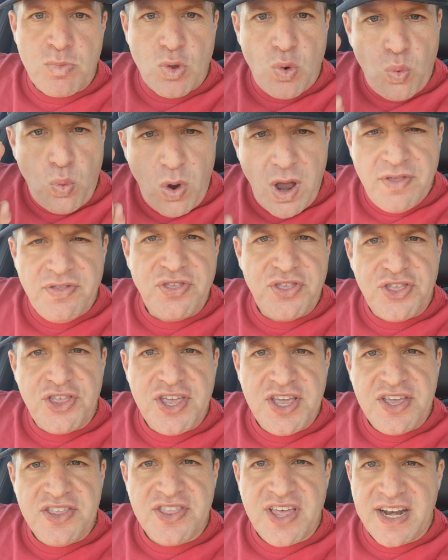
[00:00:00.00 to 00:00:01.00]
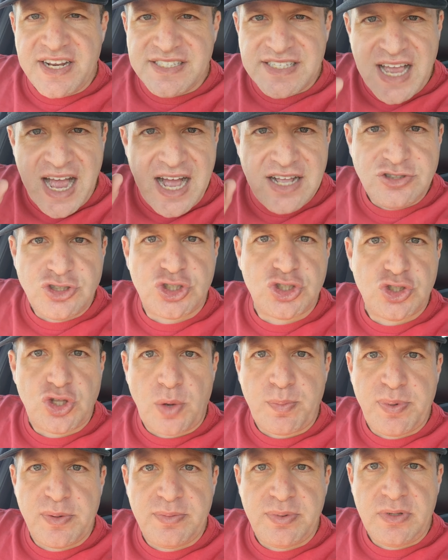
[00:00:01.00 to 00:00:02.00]
one thing that is
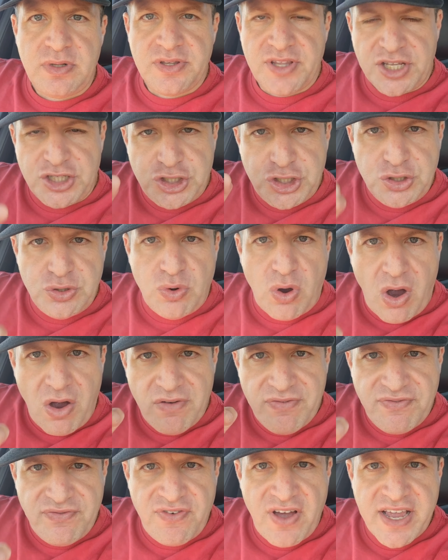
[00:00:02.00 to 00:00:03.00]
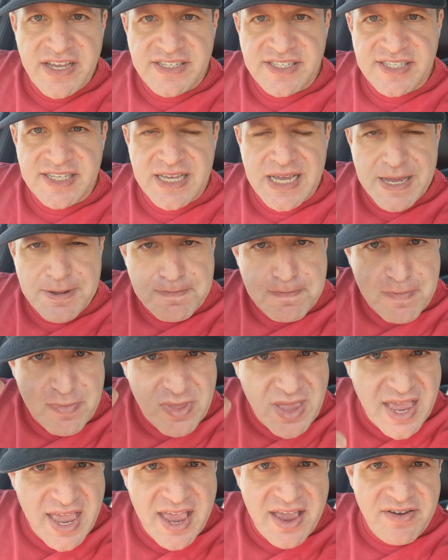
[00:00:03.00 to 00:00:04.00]
unstoppable that you are facing
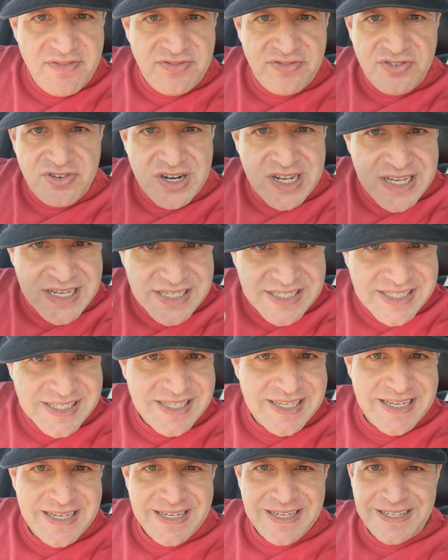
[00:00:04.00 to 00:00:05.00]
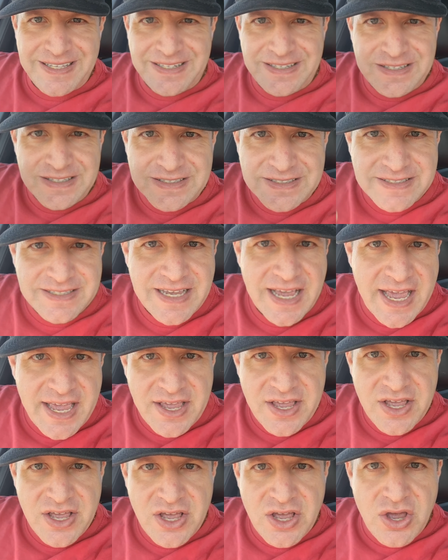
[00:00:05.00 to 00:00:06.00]
every single
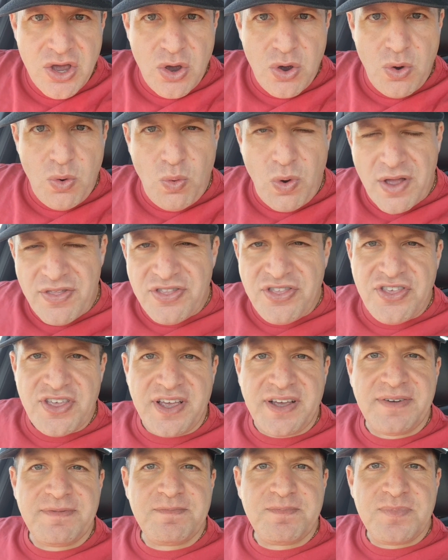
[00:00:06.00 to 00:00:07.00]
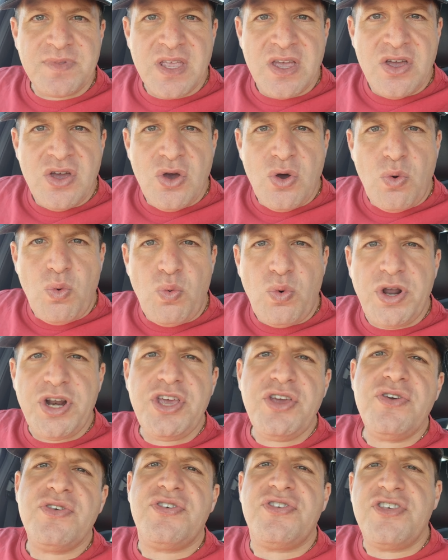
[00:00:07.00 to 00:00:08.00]
day. One thing. What
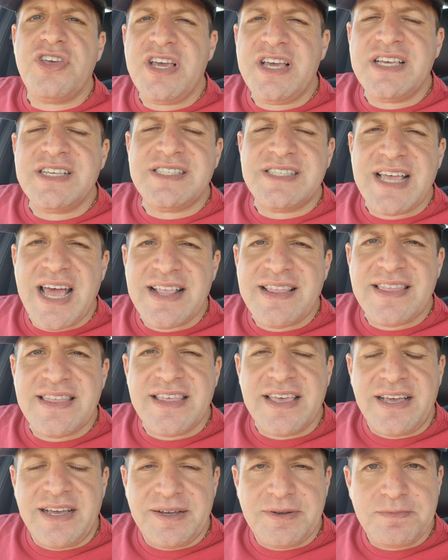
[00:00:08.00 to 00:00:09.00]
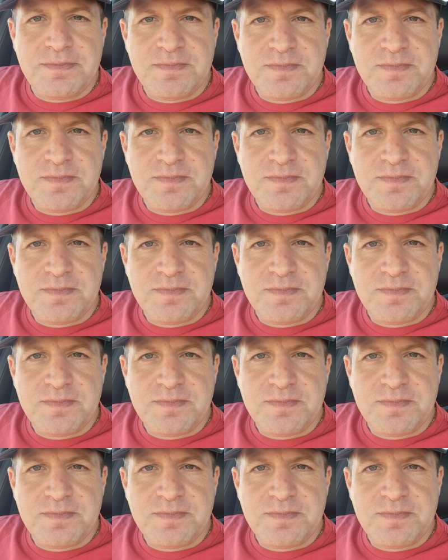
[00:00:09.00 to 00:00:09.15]
do you think is that thing?